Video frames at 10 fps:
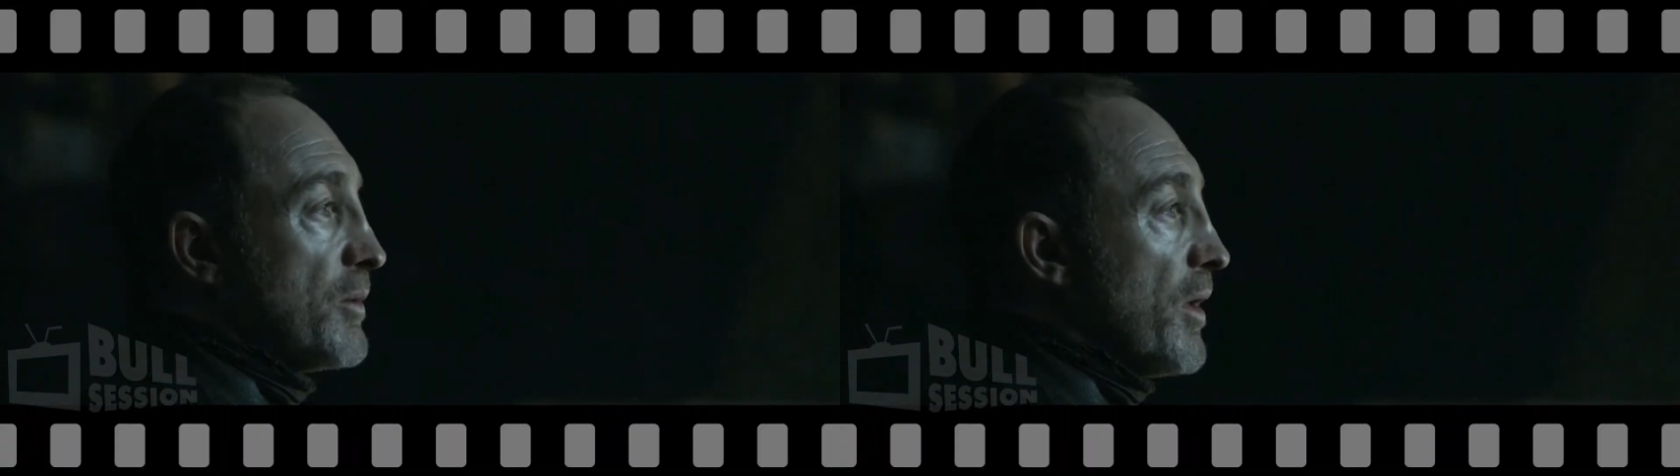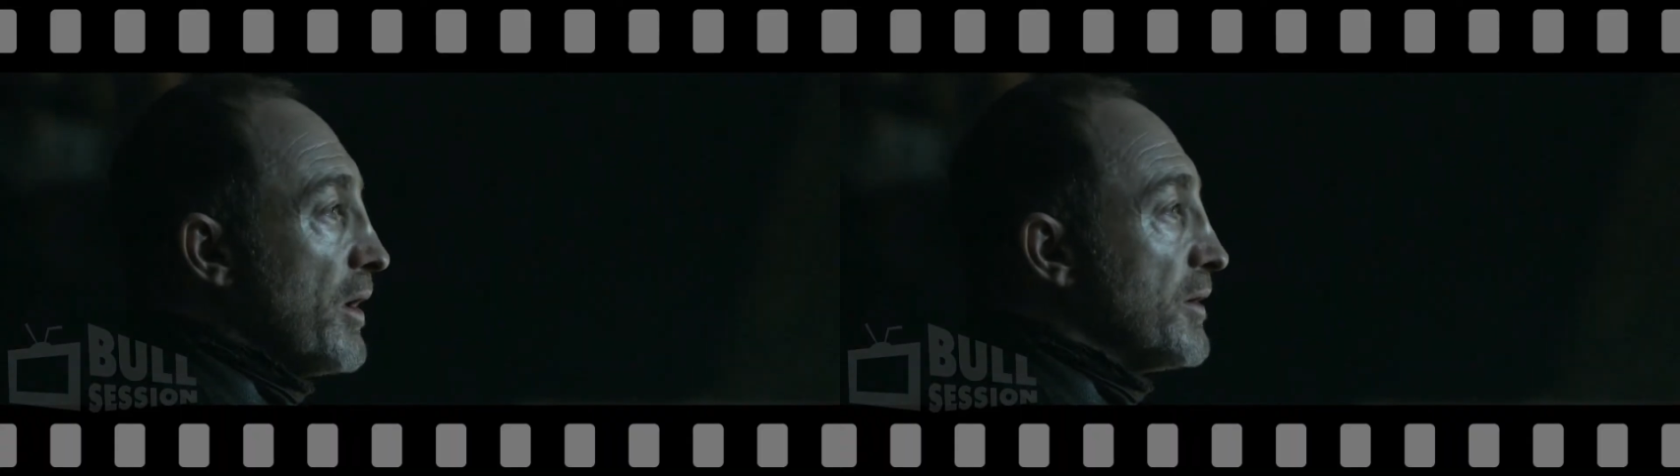
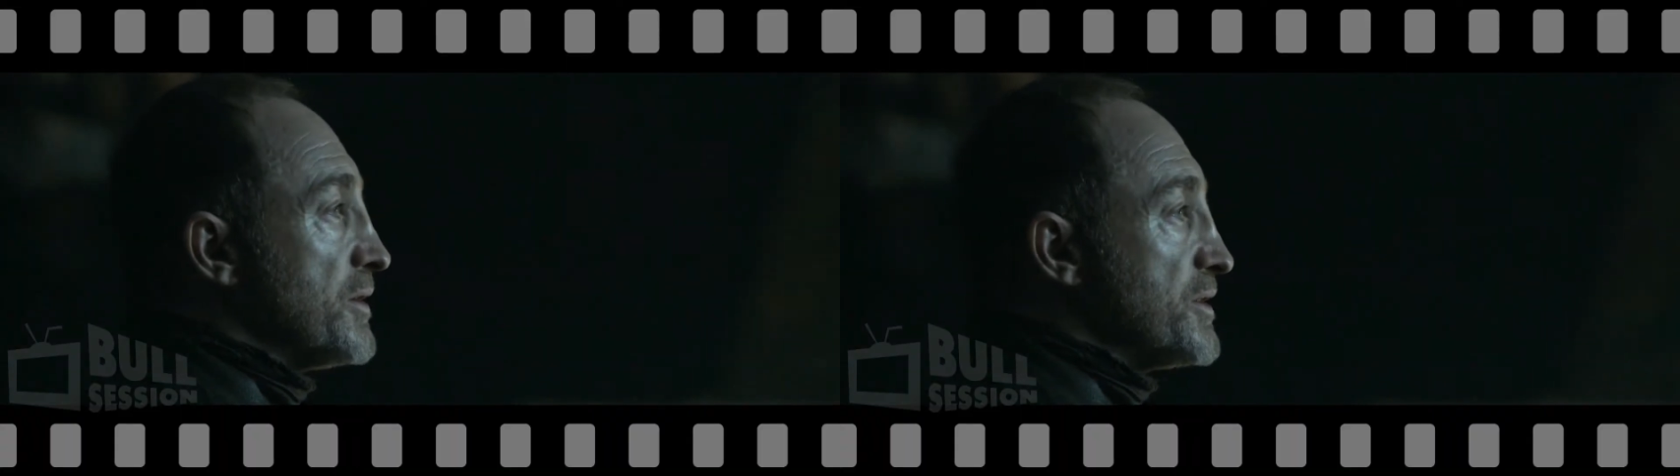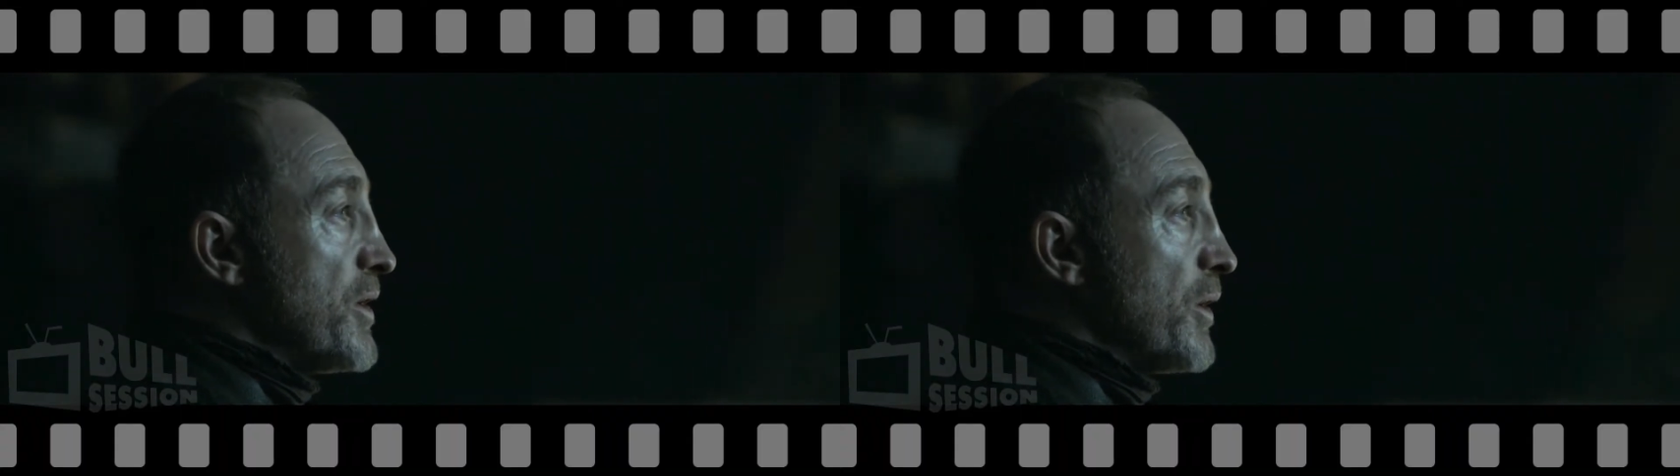Stannis
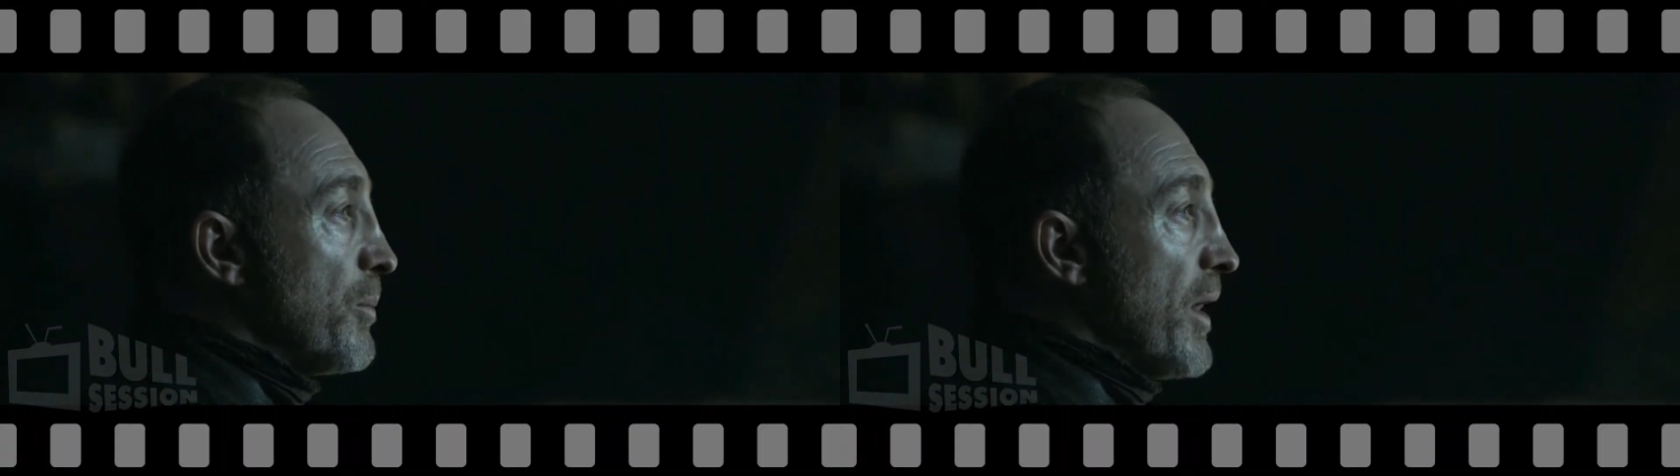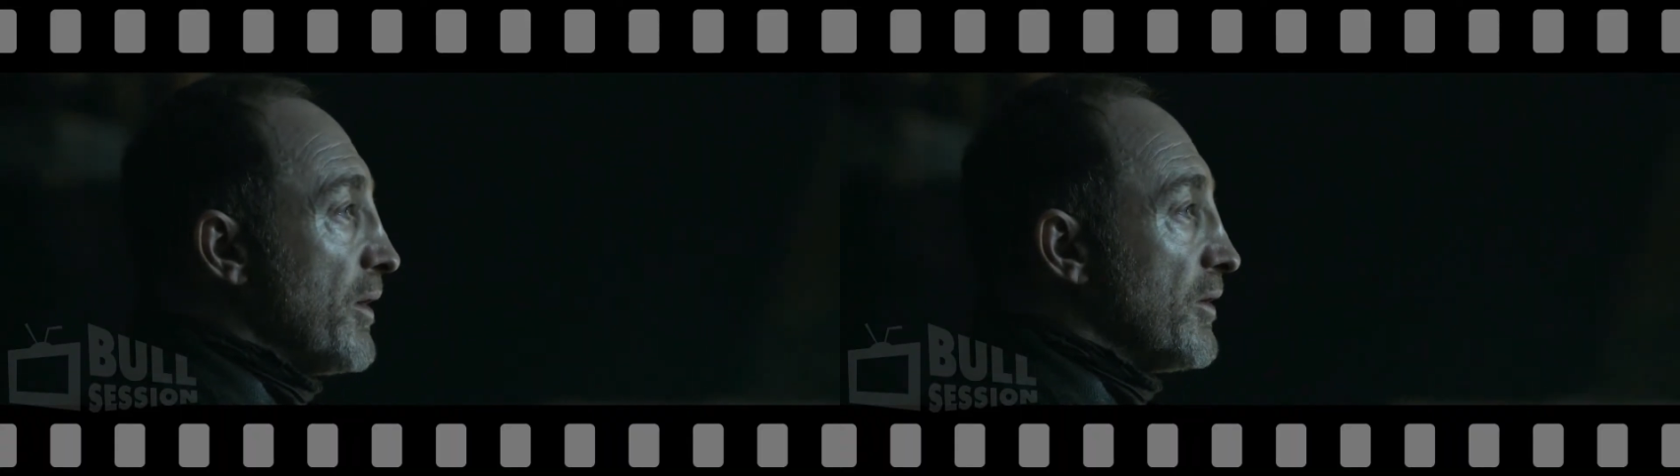
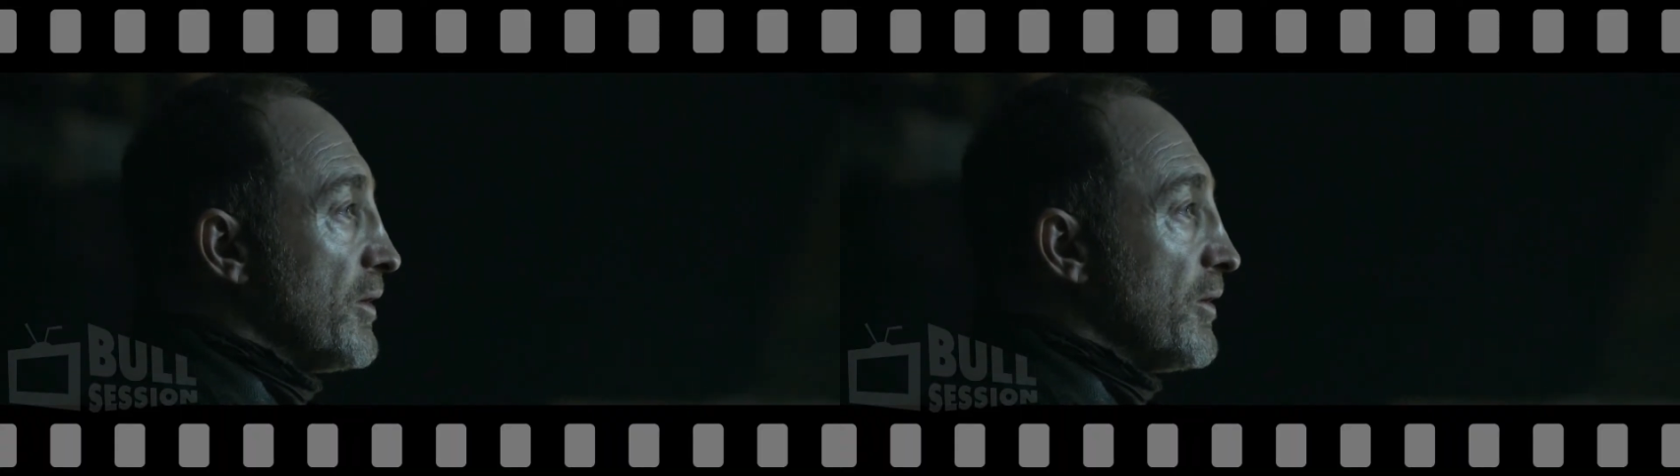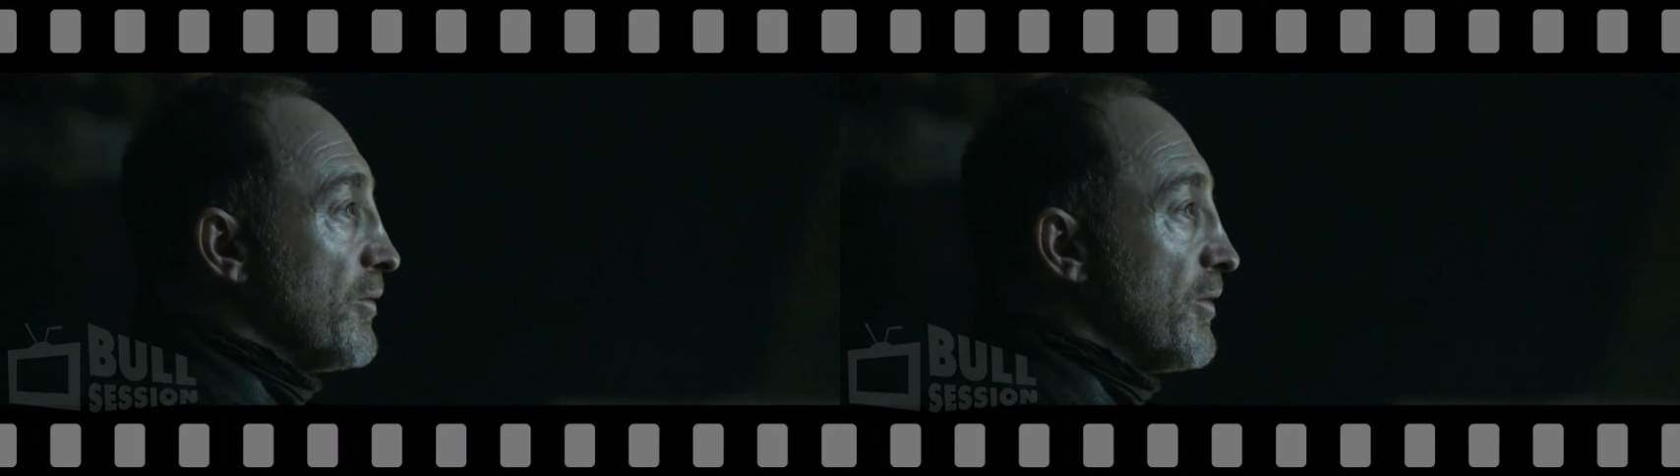
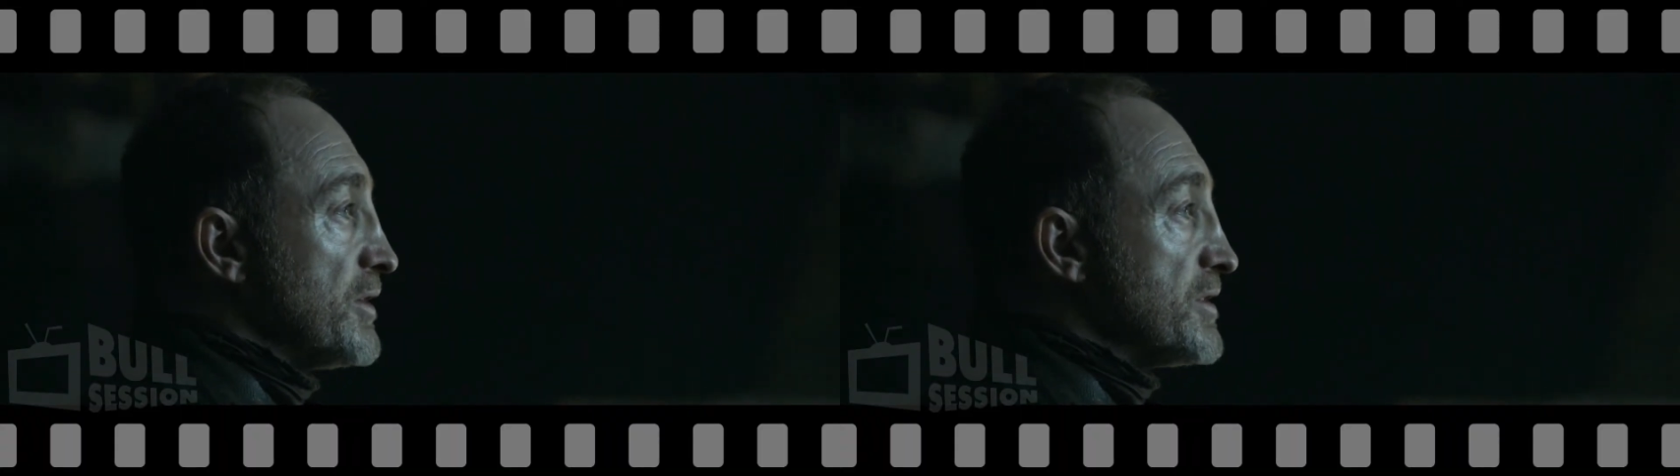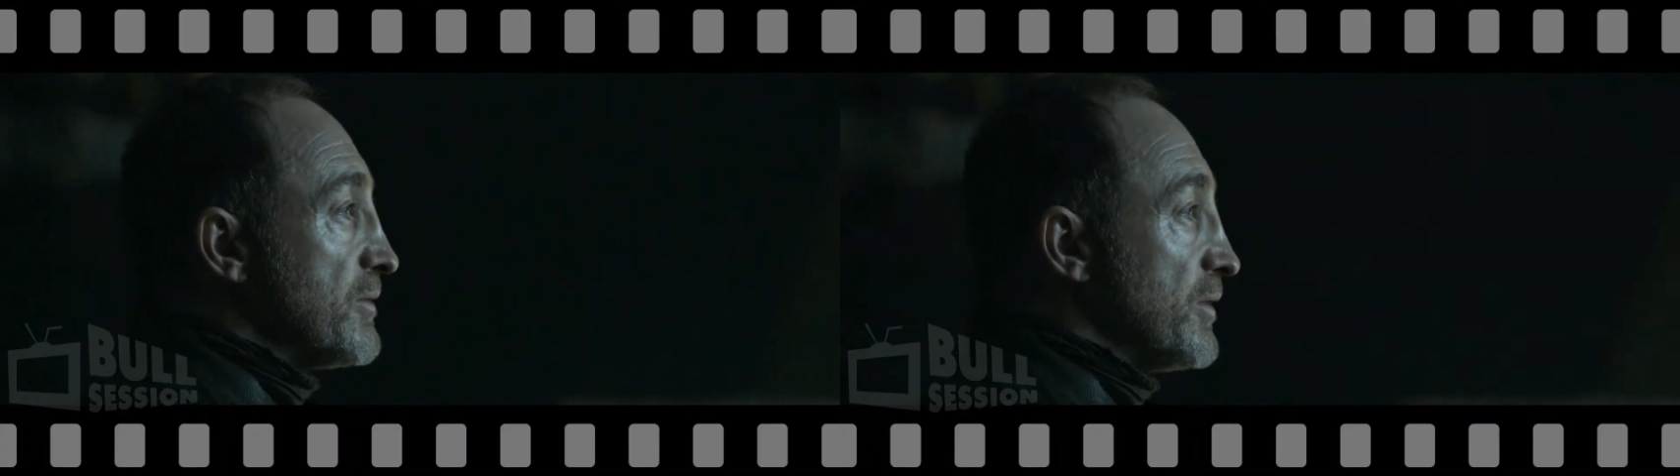Baratheon
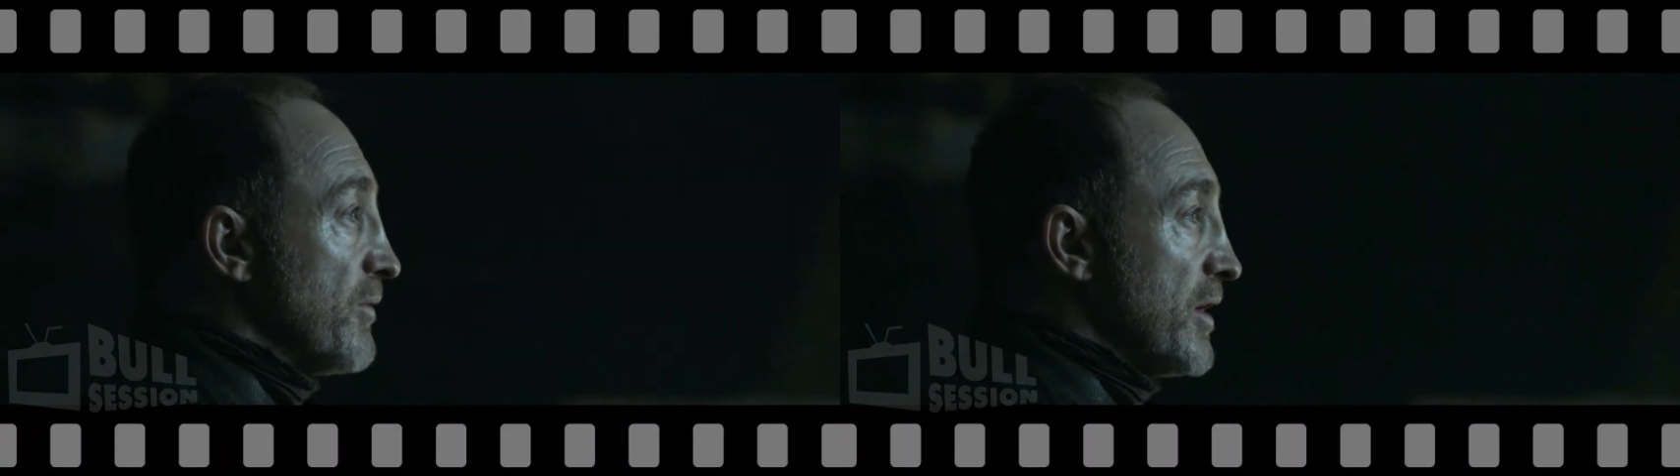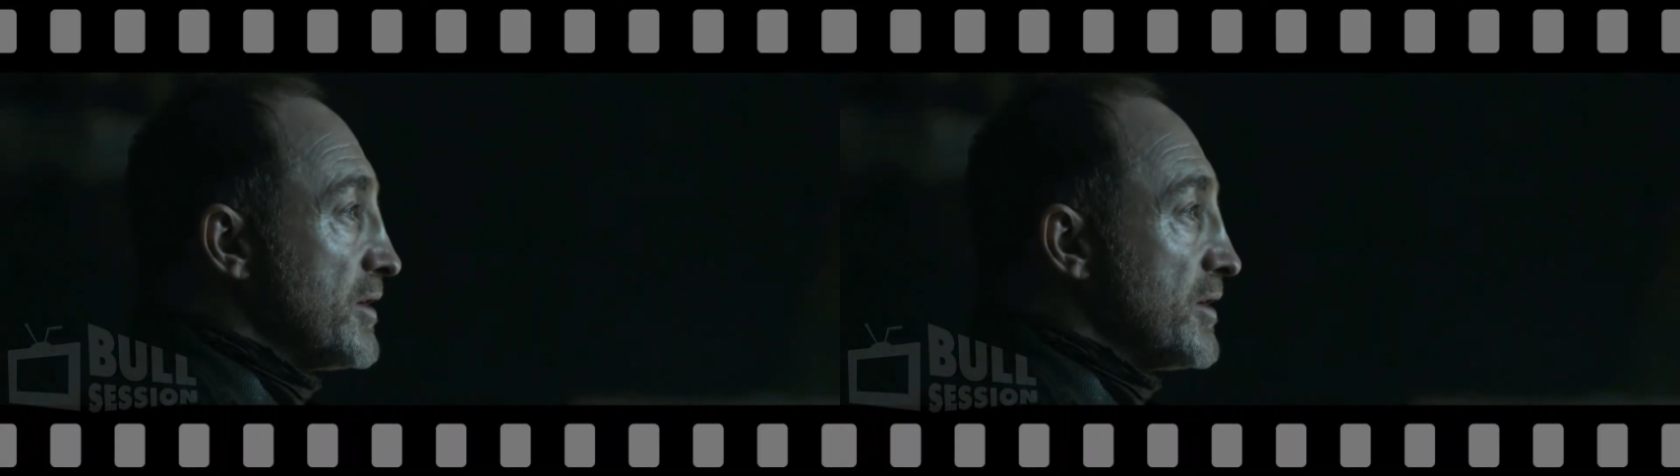is at